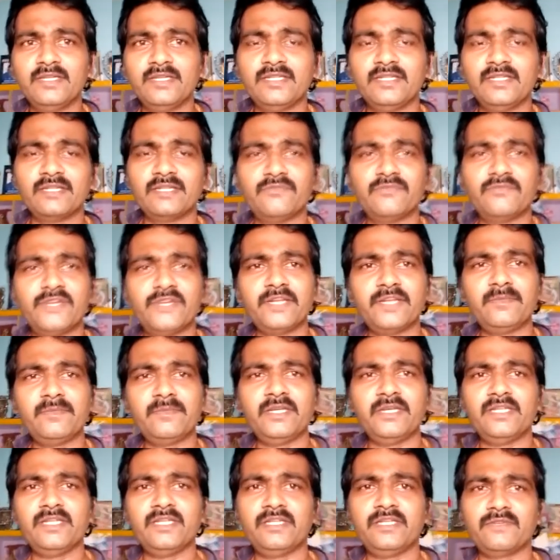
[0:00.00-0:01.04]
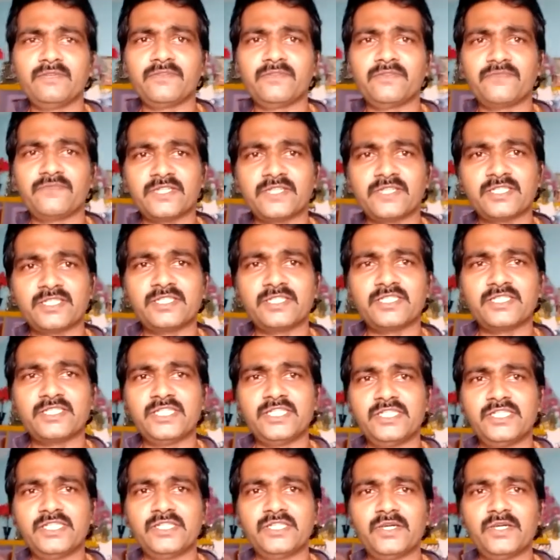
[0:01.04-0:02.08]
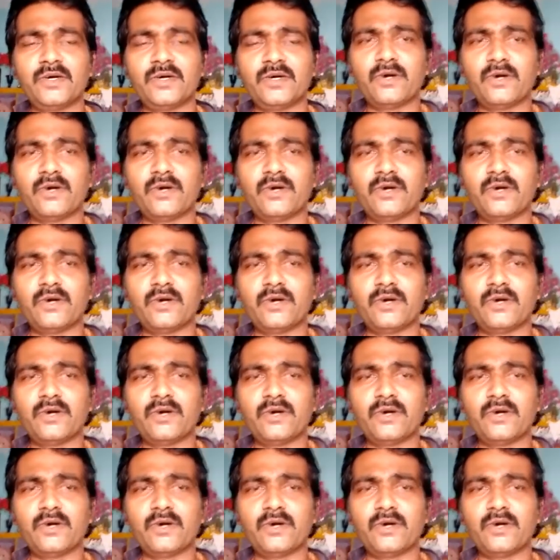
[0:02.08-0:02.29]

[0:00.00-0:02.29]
in the very beginning of the first stranger,